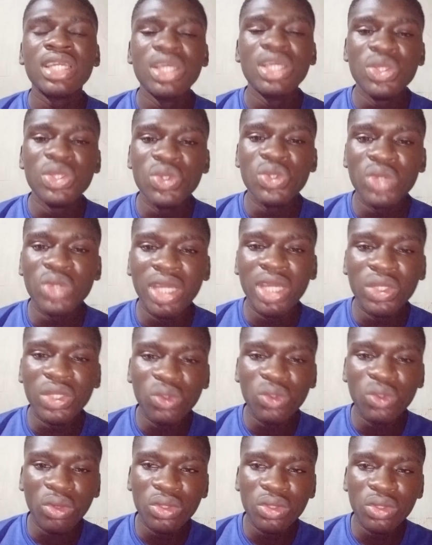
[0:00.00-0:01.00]
You can do
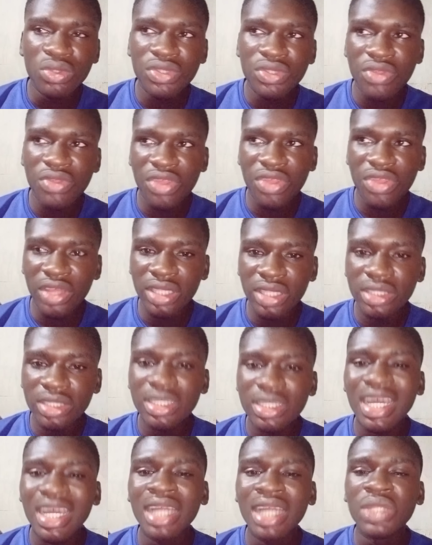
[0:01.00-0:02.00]
all those things,
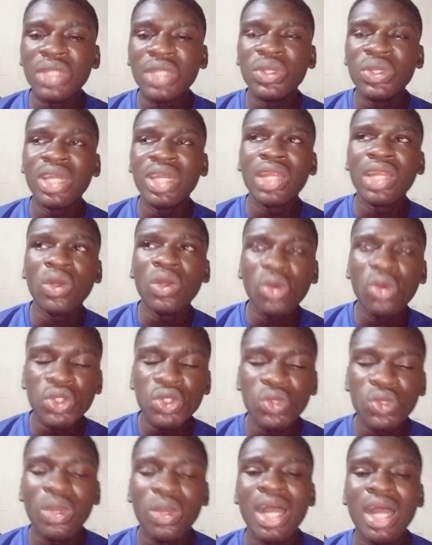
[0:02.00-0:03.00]
and you can also
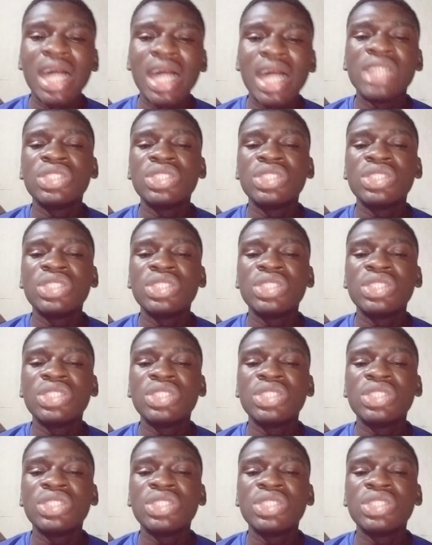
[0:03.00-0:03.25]
add